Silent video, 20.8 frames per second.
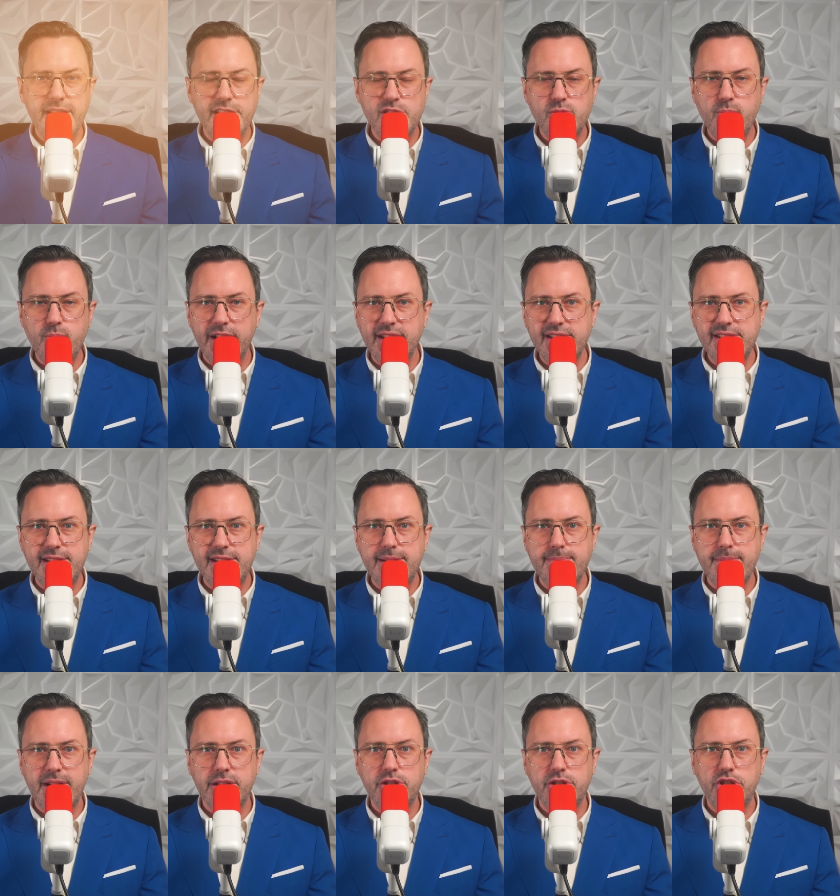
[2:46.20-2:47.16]
well as
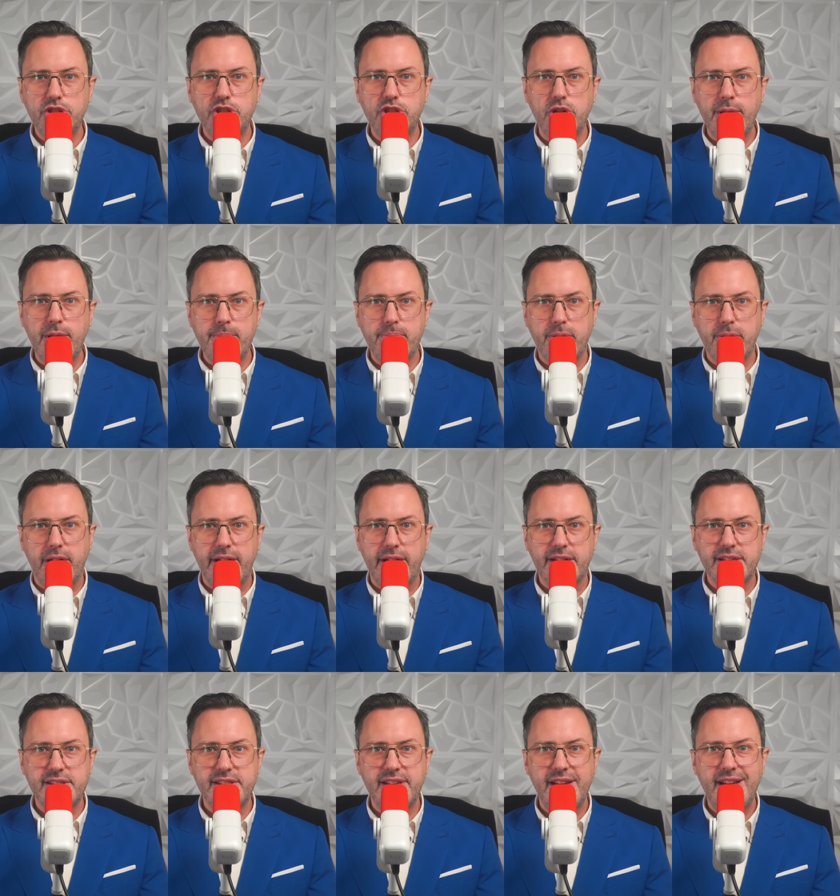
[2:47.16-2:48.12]
emails showing
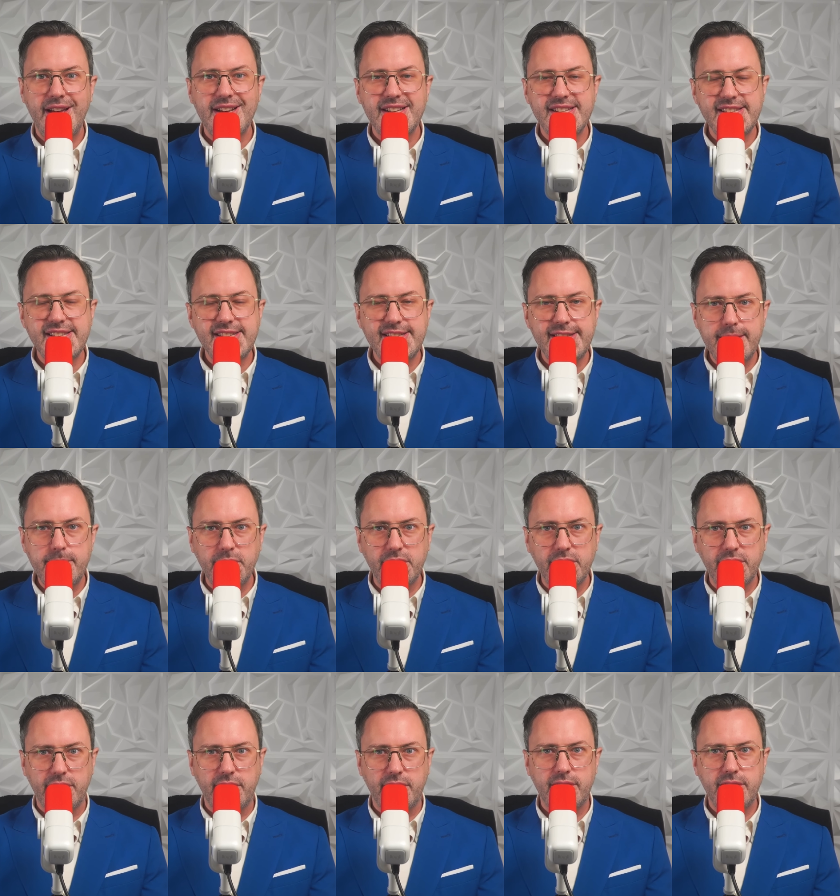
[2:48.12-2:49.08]
products
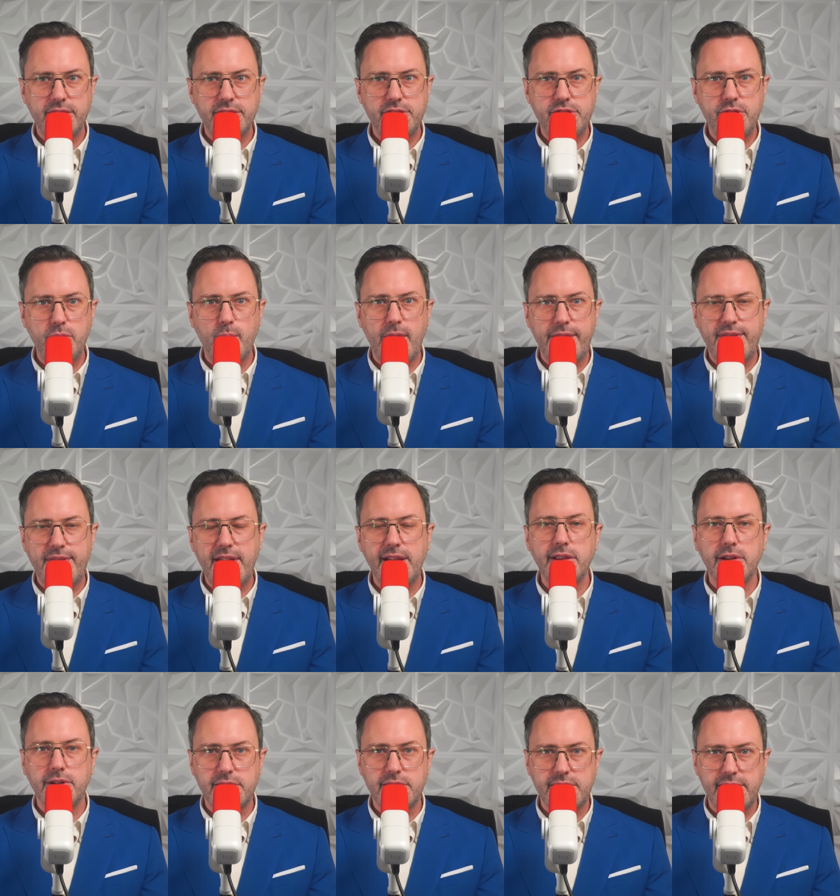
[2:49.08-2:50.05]
similar to what they
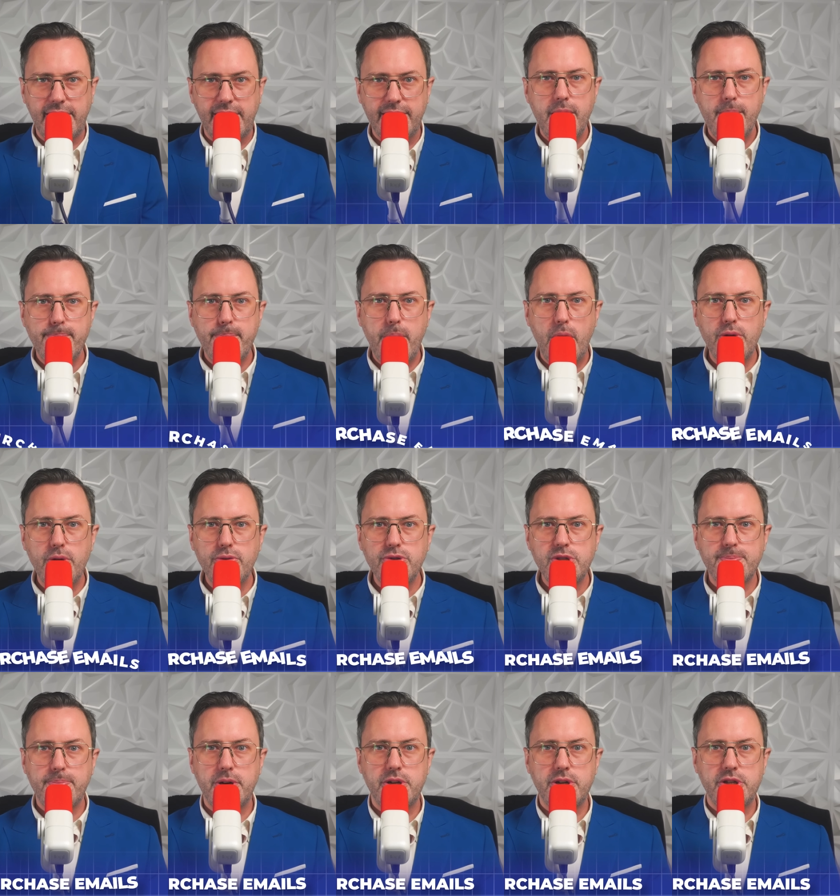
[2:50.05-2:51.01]
looked at.
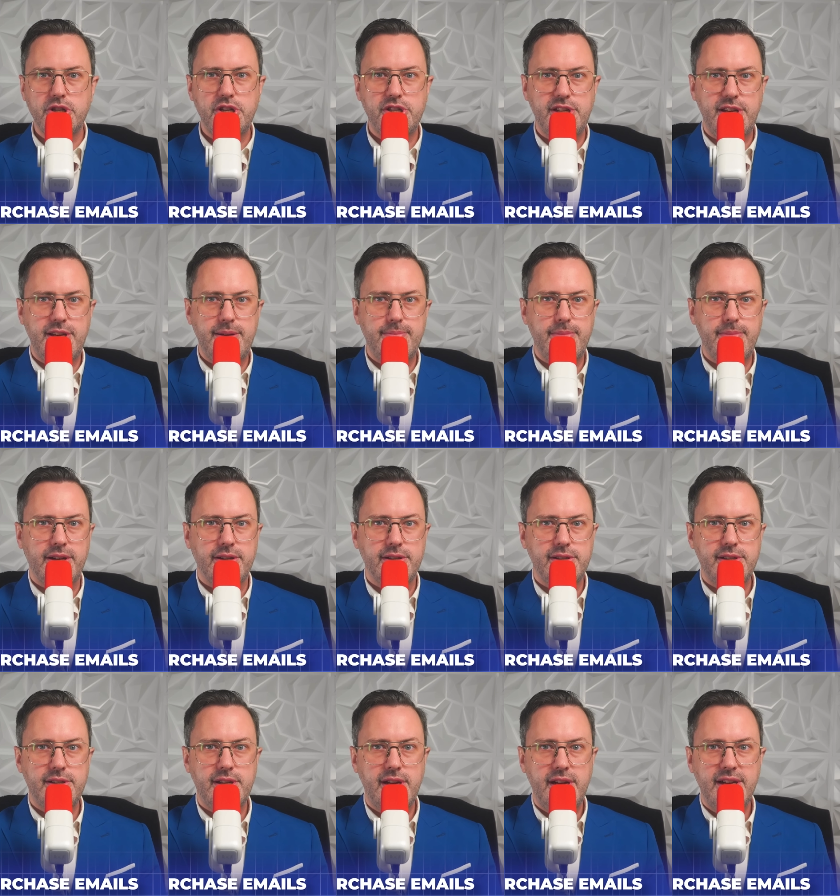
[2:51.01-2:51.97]
Post-purchase
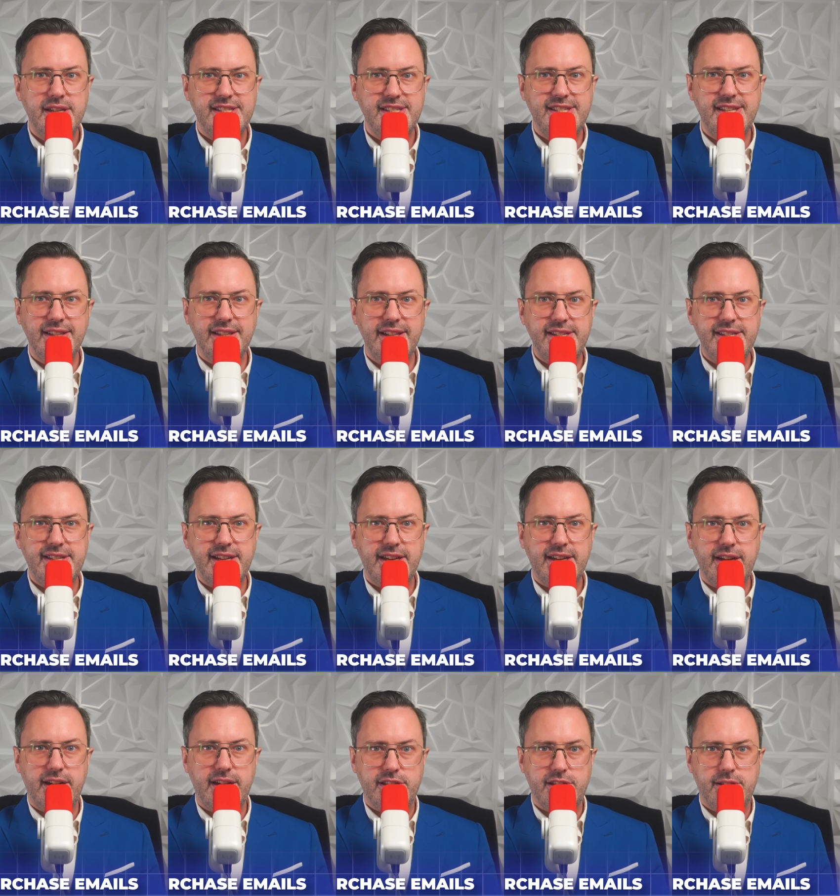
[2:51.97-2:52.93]
emails solicit
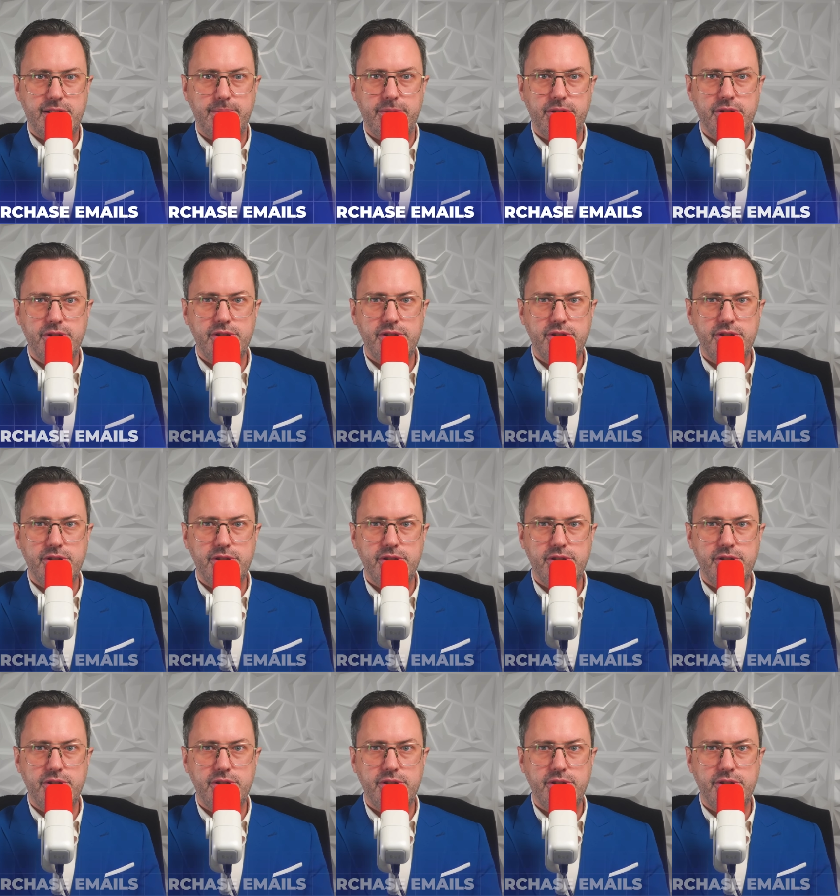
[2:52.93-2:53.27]
customers